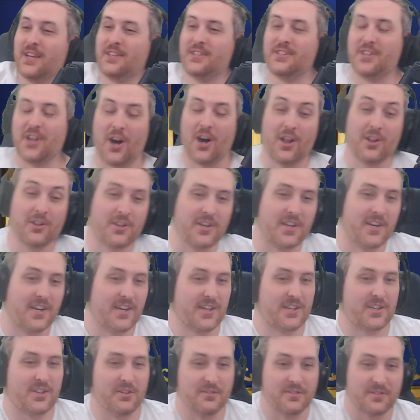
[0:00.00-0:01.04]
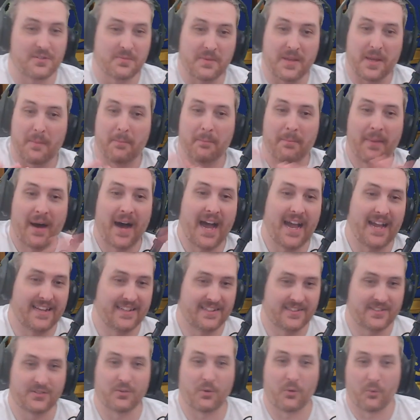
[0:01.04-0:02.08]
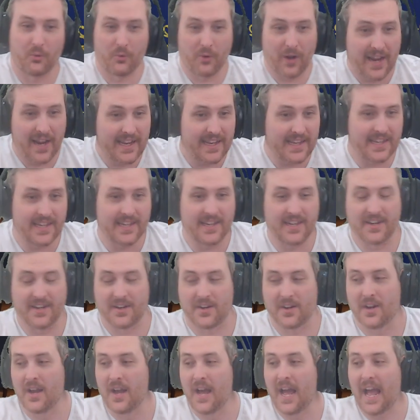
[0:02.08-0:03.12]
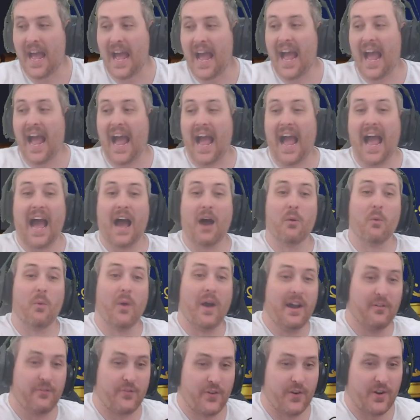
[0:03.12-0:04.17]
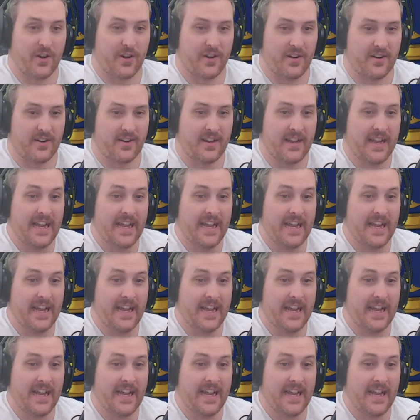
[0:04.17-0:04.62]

Y'all gonna accuse me of bias right here. However,